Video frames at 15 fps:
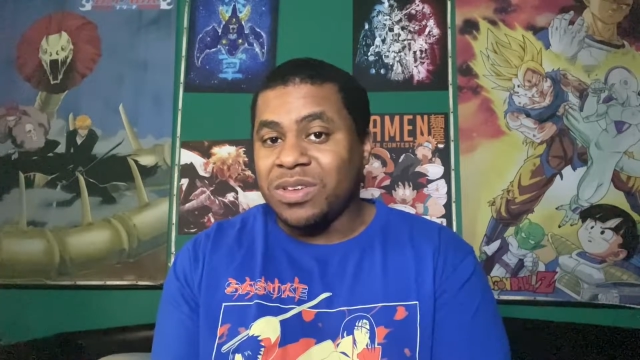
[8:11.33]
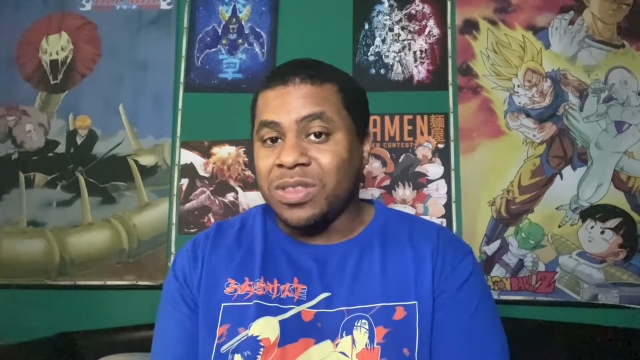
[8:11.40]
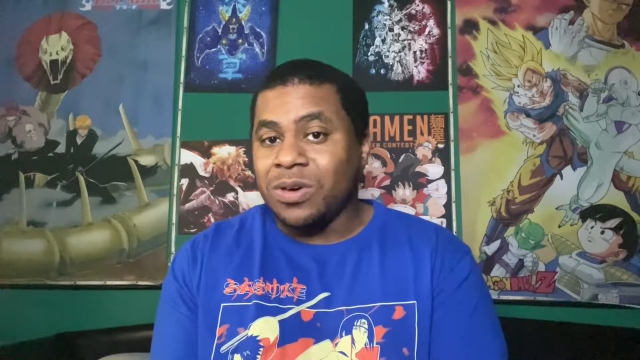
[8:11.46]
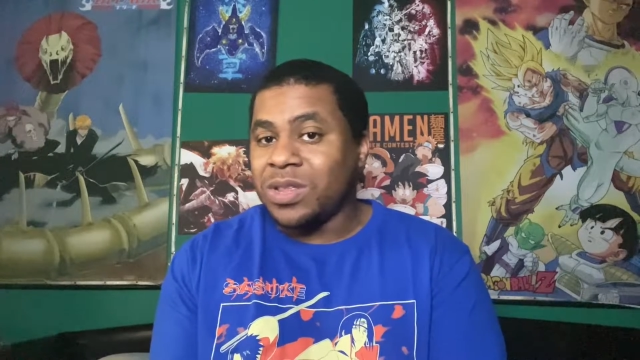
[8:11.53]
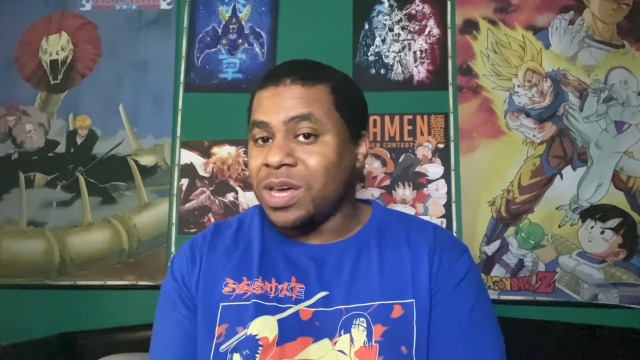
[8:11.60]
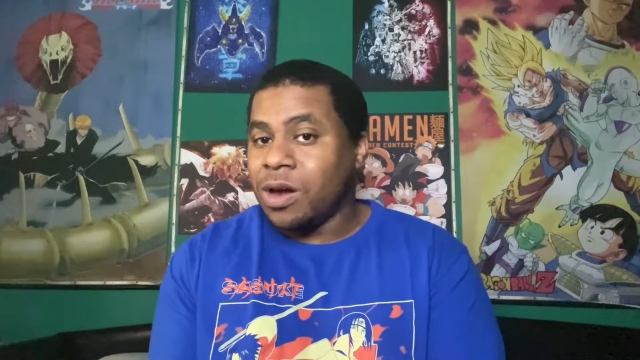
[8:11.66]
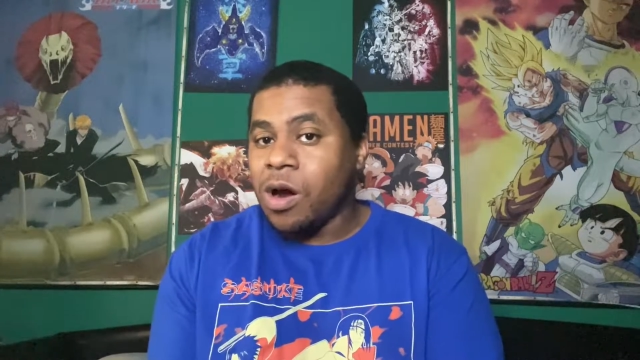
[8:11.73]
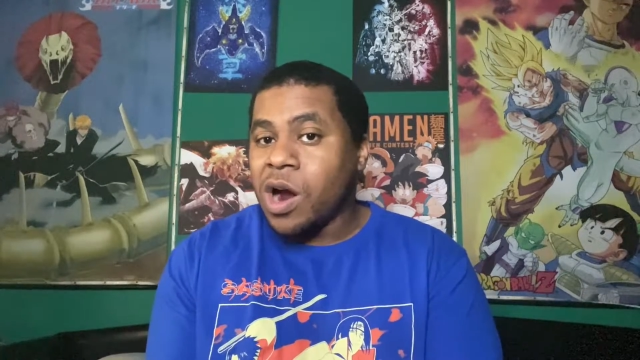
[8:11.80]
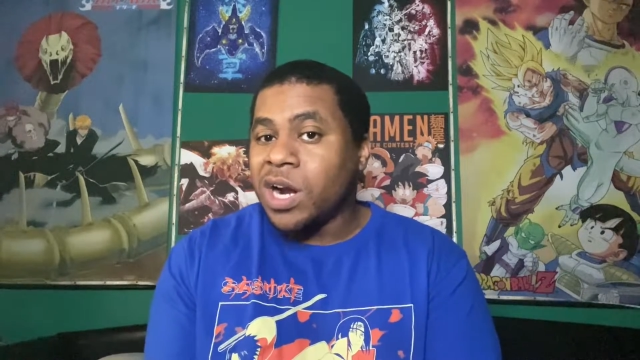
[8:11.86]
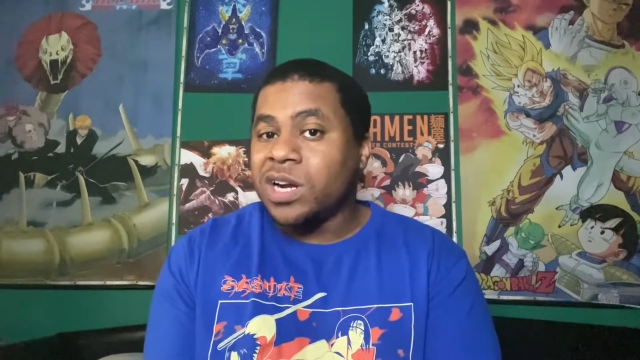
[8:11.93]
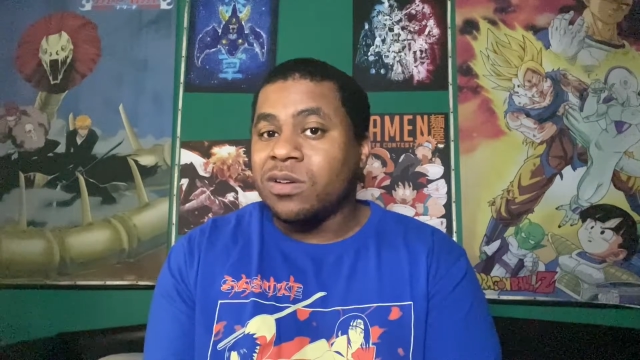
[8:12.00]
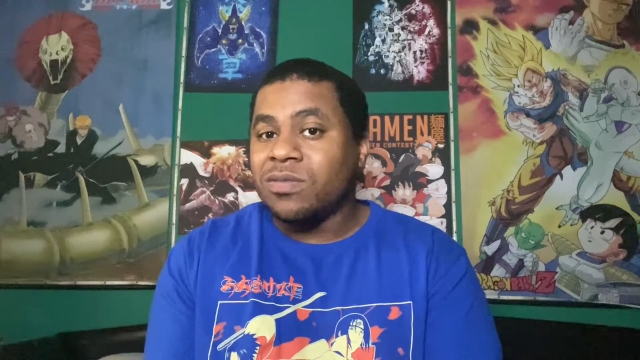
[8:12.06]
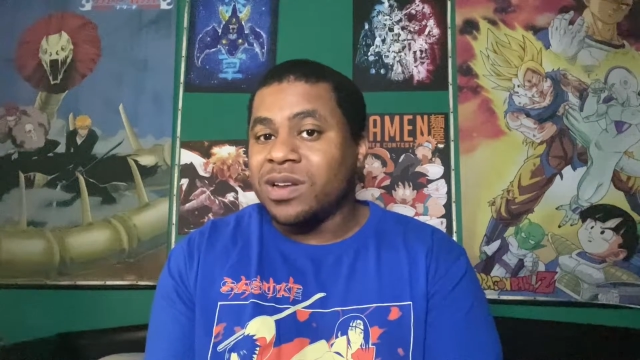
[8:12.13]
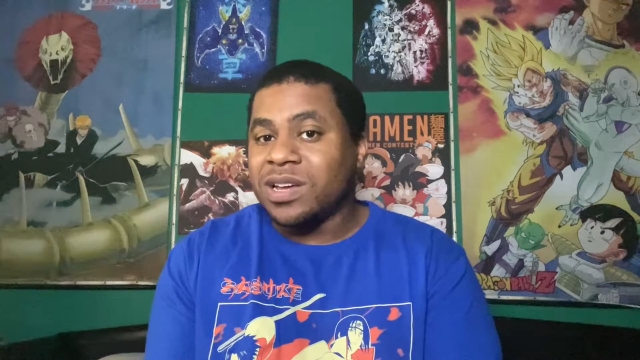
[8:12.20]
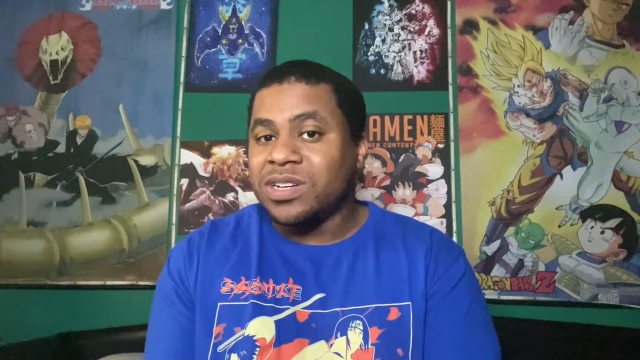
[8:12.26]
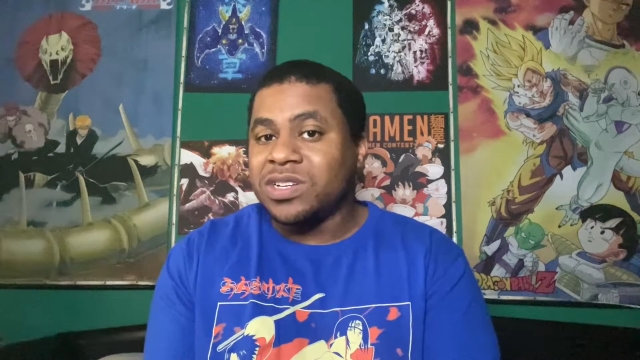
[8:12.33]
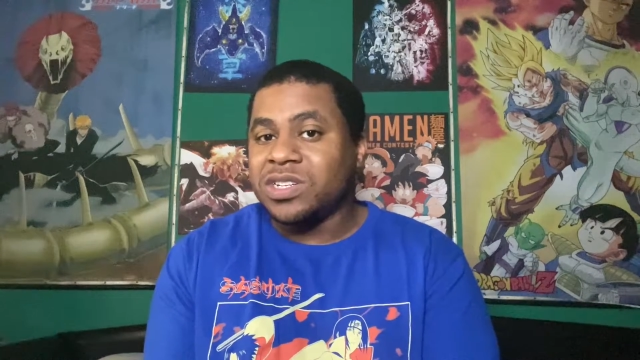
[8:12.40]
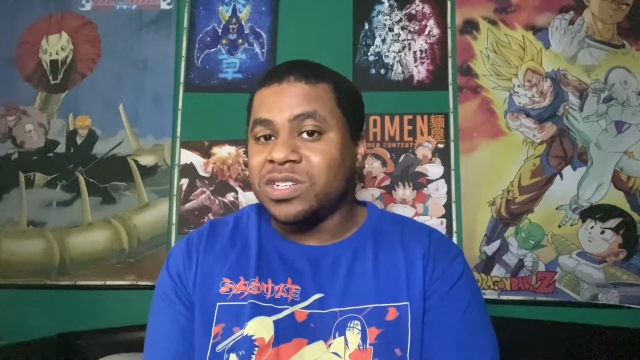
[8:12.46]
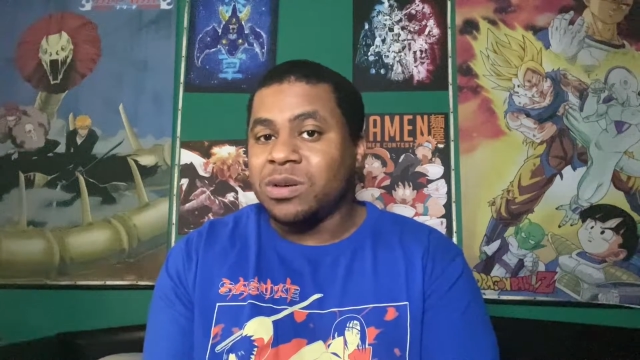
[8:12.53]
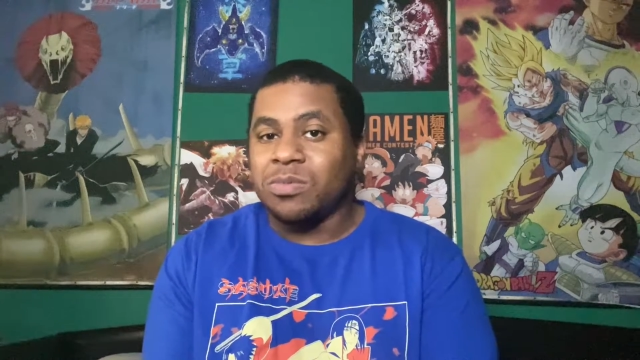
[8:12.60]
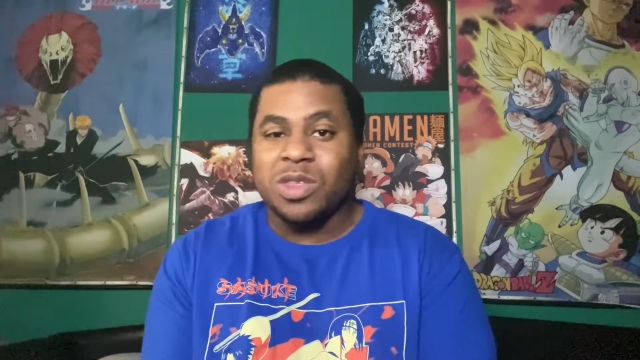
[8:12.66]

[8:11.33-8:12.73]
though they aren't in a relationship,